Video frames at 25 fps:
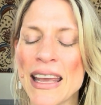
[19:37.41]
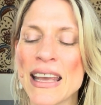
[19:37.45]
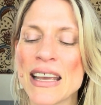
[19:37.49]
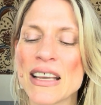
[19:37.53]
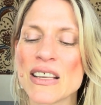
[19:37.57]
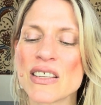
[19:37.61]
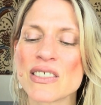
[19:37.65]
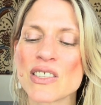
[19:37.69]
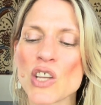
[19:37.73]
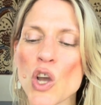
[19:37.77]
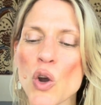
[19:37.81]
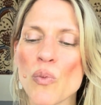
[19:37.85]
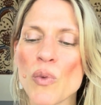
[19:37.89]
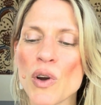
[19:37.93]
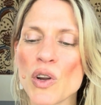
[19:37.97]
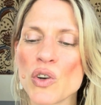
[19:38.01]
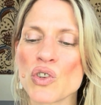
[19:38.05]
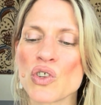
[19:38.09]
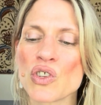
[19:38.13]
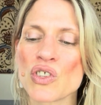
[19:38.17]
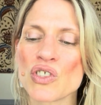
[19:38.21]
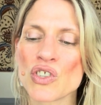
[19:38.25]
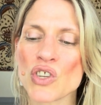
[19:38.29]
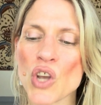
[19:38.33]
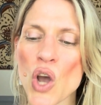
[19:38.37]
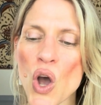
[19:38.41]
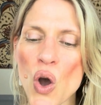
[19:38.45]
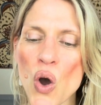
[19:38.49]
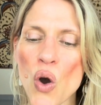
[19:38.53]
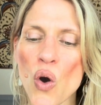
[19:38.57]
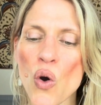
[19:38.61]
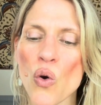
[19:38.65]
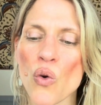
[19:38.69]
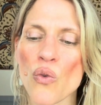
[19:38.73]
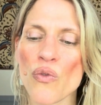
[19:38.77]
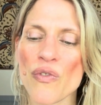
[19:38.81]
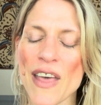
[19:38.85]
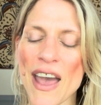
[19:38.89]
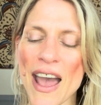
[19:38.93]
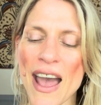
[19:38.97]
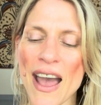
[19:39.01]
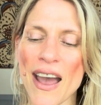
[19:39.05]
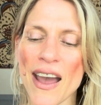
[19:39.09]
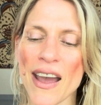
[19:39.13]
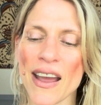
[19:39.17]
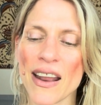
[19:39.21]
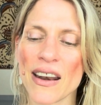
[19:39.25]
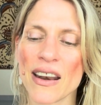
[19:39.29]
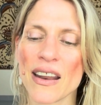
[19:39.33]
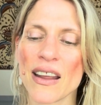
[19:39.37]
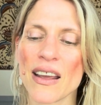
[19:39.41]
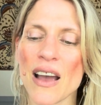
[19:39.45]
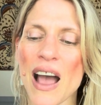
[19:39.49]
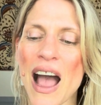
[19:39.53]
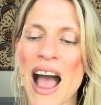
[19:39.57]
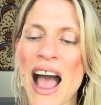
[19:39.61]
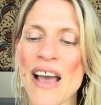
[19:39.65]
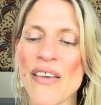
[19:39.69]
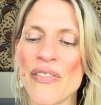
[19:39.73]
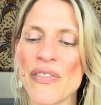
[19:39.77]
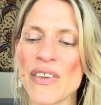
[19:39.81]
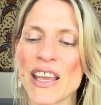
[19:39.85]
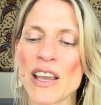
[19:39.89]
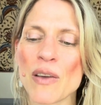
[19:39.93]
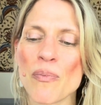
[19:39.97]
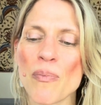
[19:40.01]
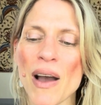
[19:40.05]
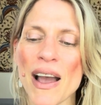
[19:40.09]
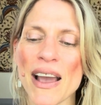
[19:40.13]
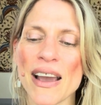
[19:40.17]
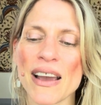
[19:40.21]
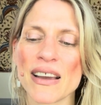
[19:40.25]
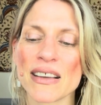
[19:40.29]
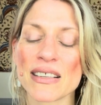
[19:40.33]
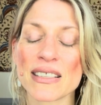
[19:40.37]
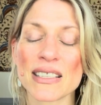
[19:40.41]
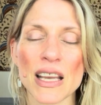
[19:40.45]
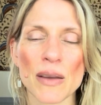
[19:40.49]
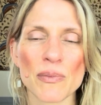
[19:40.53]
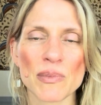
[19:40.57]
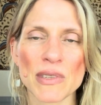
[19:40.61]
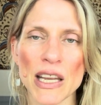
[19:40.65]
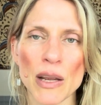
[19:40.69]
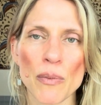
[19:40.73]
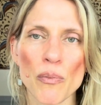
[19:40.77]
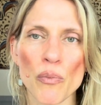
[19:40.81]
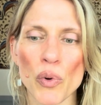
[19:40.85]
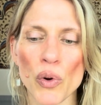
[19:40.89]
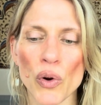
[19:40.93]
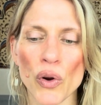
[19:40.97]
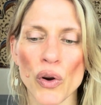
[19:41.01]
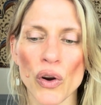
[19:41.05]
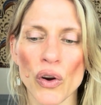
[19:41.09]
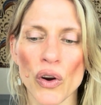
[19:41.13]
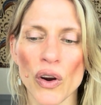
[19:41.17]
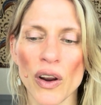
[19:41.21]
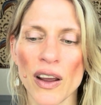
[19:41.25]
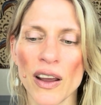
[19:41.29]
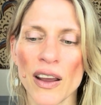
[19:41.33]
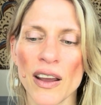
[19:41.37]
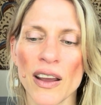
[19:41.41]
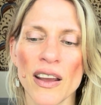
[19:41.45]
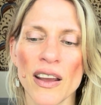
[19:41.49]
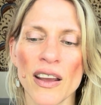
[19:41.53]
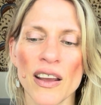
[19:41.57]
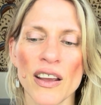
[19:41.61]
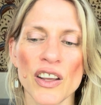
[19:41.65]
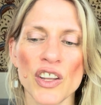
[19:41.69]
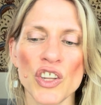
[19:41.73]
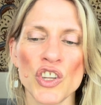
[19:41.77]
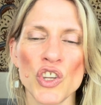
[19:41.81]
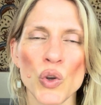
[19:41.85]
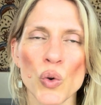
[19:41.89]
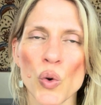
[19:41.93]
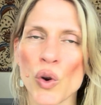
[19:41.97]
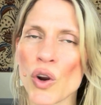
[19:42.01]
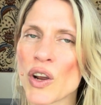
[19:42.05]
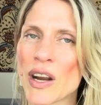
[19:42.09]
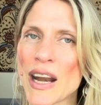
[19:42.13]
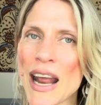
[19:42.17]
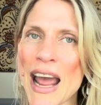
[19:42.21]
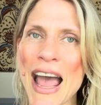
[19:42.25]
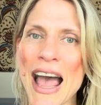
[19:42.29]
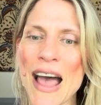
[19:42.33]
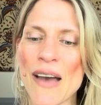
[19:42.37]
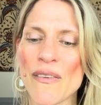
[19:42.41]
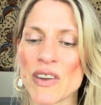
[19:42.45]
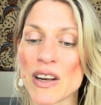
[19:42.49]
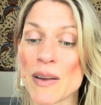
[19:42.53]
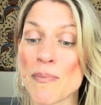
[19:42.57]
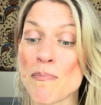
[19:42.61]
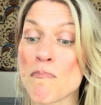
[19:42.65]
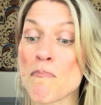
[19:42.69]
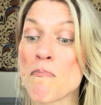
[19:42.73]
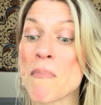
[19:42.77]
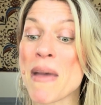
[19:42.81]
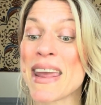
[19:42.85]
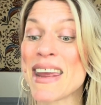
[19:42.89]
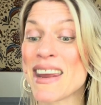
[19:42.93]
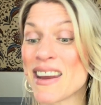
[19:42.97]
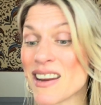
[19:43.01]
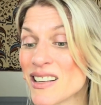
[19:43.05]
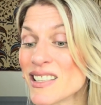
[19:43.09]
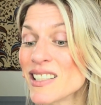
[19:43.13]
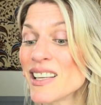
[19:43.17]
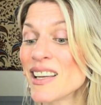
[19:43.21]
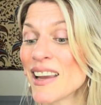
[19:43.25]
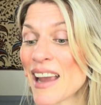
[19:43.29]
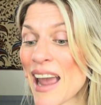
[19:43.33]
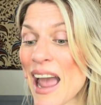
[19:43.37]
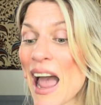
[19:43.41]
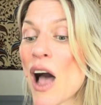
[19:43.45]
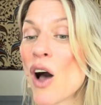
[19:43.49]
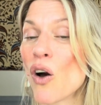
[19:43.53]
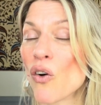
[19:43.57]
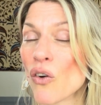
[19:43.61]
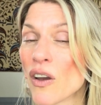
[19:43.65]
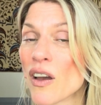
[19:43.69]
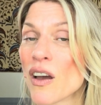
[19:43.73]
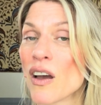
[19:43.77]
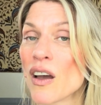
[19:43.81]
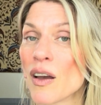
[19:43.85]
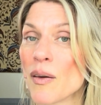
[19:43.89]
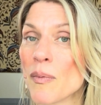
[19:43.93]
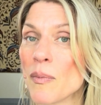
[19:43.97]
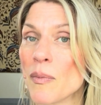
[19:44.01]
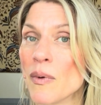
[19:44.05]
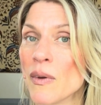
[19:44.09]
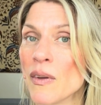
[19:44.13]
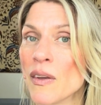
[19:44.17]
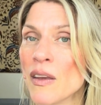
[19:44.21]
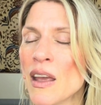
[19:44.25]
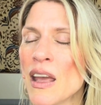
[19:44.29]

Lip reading: So much so that I think by September, you are going to have an amazing outcome.